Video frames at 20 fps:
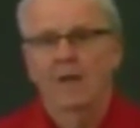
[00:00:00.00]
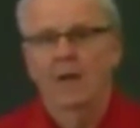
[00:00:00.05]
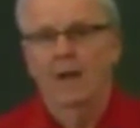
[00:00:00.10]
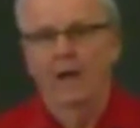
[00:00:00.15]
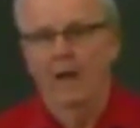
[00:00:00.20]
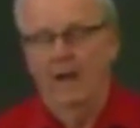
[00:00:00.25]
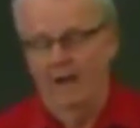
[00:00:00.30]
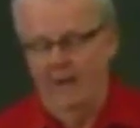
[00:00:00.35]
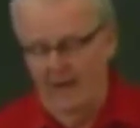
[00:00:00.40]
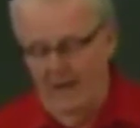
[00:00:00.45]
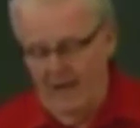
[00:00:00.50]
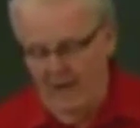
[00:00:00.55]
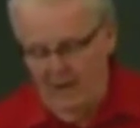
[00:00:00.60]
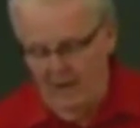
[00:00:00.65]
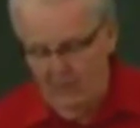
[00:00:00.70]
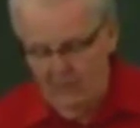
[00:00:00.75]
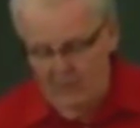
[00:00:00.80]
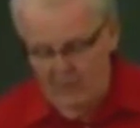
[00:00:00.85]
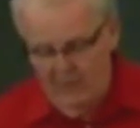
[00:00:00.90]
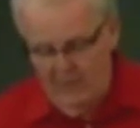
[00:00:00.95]
And
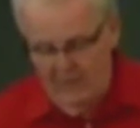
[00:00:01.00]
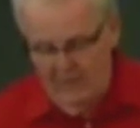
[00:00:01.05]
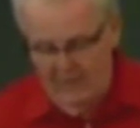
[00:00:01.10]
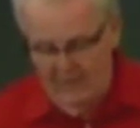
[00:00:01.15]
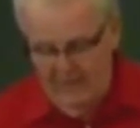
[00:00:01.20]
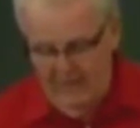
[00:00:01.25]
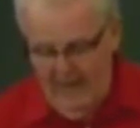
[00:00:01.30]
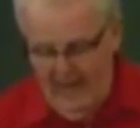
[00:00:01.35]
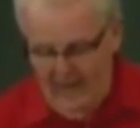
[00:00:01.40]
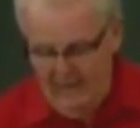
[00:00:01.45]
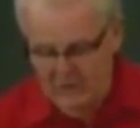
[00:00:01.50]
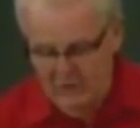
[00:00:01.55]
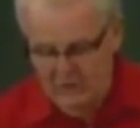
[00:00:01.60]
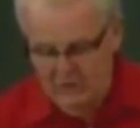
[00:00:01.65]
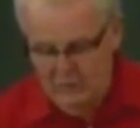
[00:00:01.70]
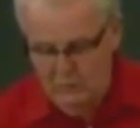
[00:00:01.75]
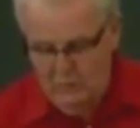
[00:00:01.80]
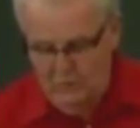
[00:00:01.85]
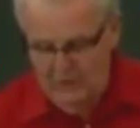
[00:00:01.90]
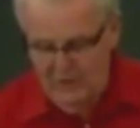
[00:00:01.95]
now in Acts
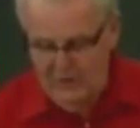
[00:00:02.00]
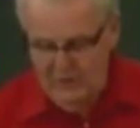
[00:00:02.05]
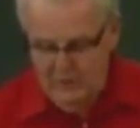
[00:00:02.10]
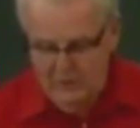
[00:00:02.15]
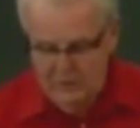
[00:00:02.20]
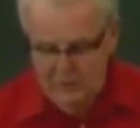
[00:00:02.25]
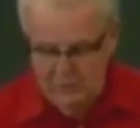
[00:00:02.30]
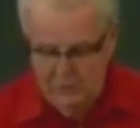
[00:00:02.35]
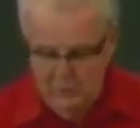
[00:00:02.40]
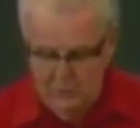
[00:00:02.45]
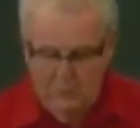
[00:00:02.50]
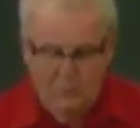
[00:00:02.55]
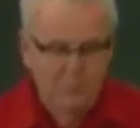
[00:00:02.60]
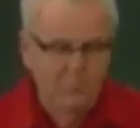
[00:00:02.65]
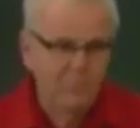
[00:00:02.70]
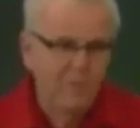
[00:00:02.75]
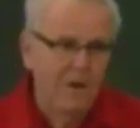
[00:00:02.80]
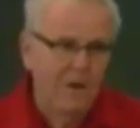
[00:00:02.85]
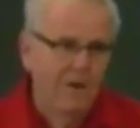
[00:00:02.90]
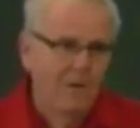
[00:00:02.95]
22,
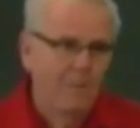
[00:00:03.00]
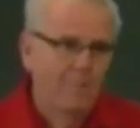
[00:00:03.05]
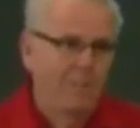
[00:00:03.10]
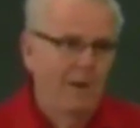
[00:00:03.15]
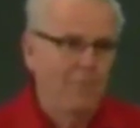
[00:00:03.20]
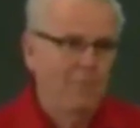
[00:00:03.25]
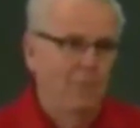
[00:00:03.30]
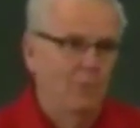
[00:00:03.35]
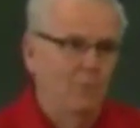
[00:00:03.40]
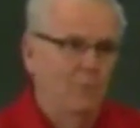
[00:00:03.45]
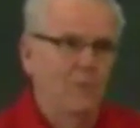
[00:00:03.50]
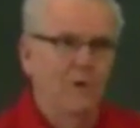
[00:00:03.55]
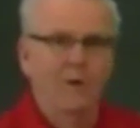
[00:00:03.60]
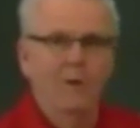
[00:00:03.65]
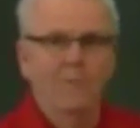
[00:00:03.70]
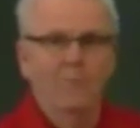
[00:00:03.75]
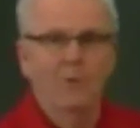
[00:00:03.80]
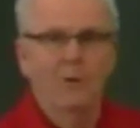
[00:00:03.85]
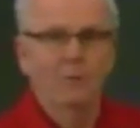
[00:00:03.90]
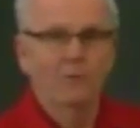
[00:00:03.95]
maybe one
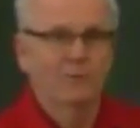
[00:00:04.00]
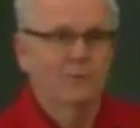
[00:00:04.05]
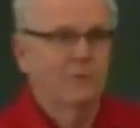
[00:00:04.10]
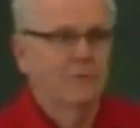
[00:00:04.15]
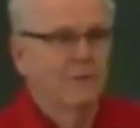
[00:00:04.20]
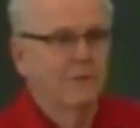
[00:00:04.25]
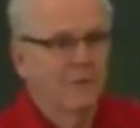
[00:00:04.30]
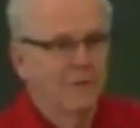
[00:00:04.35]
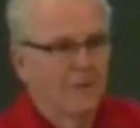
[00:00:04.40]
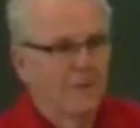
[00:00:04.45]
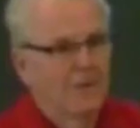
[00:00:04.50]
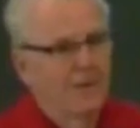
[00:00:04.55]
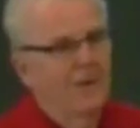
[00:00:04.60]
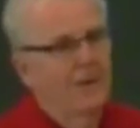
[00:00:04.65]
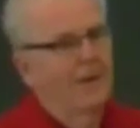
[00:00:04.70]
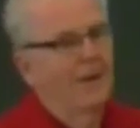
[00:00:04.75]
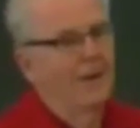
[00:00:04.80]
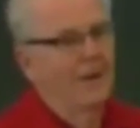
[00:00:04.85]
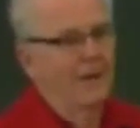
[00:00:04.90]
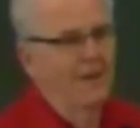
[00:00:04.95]
of the most
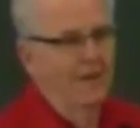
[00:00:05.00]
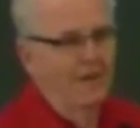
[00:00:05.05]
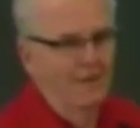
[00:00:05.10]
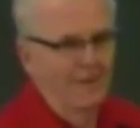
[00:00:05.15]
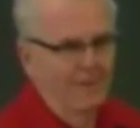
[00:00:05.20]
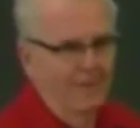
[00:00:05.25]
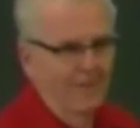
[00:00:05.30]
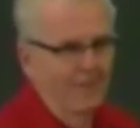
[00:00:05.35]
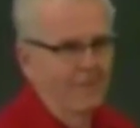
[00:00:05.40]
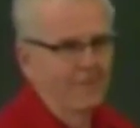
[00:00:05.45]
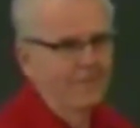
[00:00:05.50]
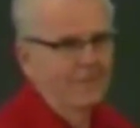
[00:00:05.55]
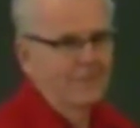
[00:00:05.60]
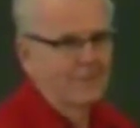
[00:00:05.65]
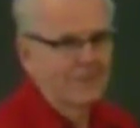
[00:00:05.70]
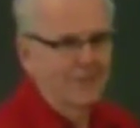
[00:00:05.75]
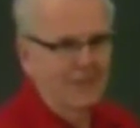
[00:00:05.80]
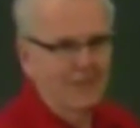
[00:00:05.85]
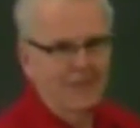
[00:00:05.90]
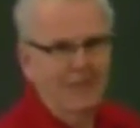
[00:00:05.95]

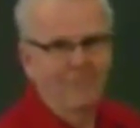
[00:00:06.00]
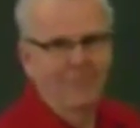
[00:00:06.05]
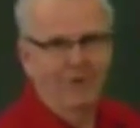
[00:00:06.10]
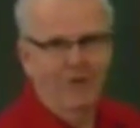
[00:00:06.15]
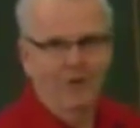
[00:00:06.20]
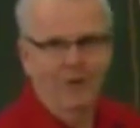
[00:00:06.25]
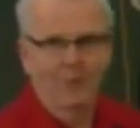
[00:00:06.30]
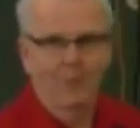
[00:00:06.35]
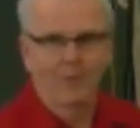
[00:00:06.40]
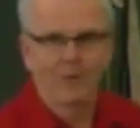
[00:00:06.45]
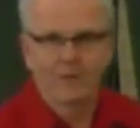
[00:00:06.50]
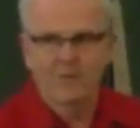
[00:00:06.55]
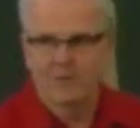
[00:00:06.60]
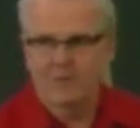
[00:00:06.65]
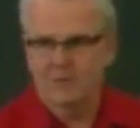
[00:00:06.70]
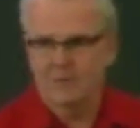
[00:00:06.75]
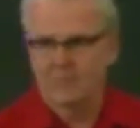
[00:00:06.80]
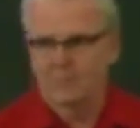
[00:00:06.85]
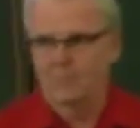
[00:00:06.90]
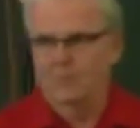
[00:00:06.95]
significant
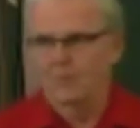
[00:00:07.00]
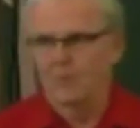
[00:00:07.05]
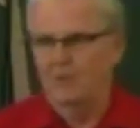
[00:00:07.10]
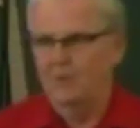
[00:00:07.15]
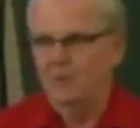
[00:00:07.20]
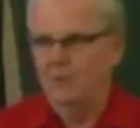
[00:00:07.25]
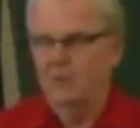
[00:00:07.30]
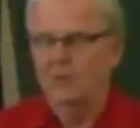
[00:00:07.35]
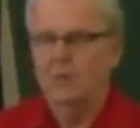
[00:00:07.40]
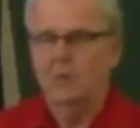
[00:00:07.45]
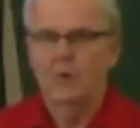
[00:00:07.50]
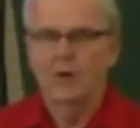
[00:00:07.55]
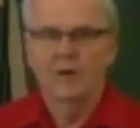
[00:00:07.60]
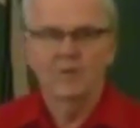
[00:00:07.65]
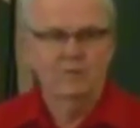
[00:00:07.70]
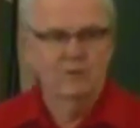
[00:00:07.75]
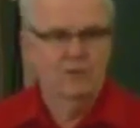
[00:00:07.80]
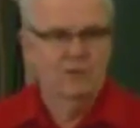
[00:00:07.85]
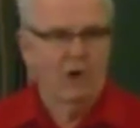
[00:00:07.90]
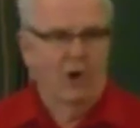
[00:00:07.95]
ones is the story
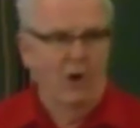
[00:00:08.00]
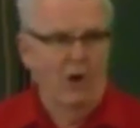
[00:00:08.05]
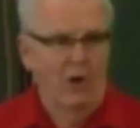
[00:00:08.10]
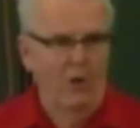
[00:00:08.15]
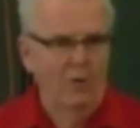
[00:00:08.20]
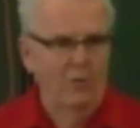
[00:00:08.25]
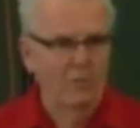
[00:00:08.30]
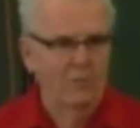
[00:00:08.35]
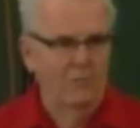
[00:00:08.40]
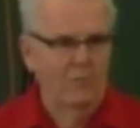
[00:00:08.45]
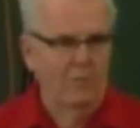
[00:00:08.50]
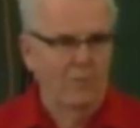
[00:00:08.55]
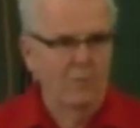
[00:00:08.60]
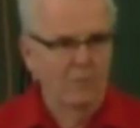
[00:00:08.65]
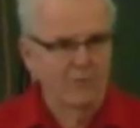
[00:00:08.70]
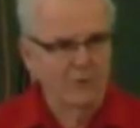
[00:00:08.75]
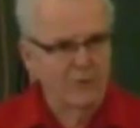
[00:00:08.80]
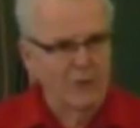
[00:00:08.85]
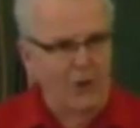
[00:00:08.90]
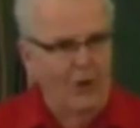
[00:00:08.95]
of Saul.
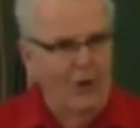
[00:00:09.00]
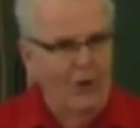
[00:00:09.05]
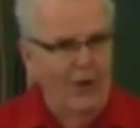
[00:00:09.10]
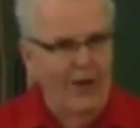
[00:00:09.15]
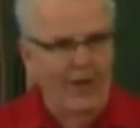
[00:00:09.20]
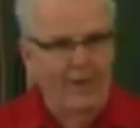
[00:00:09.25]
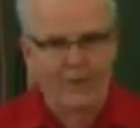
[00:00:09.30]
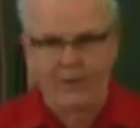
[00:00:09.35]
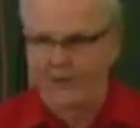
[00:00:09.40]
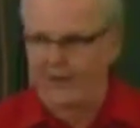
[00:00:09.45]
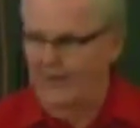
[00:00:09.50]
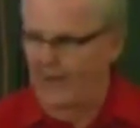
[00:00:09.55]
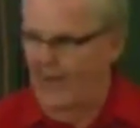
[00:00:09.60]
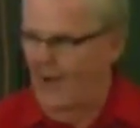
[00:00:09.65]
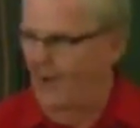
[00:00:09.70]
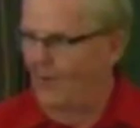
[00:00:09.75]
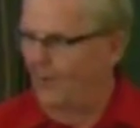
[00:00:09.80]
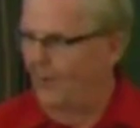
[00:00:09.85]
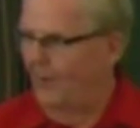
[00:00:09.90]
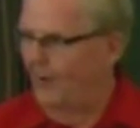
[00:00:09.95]
Remember, Saul had the
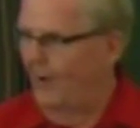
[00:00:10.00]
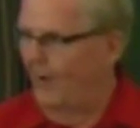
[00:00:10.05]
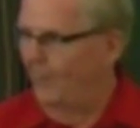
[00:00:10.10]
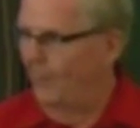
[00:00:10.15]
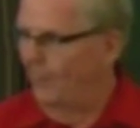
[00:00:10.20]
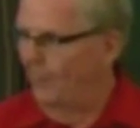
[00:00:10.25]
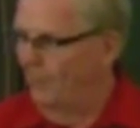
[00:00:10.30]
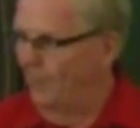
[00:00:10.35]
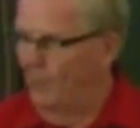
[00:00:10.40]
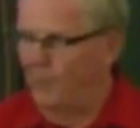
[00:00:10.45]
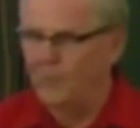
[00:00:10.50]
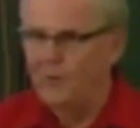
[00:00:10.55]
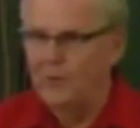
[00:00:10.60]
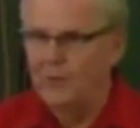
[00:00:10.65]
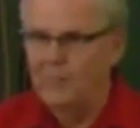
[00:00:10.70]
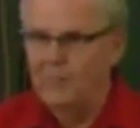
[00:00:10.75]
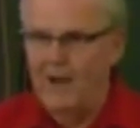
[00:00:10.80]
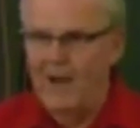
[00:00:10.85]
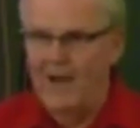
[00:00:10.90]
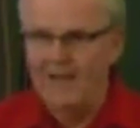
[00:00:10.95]
encounter on the road
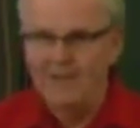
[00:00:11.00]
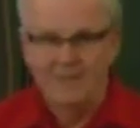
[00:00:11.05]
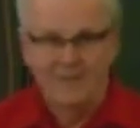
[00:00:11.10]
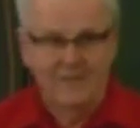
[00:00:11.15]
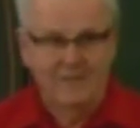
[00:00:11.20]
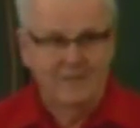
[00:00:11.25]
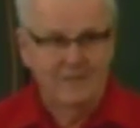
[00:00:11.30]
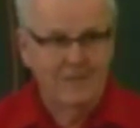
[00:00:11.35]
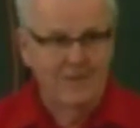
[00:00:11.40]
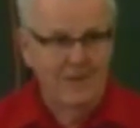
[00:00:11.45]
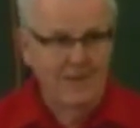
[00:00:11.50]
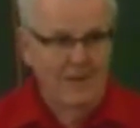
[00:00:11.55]
to Damascus.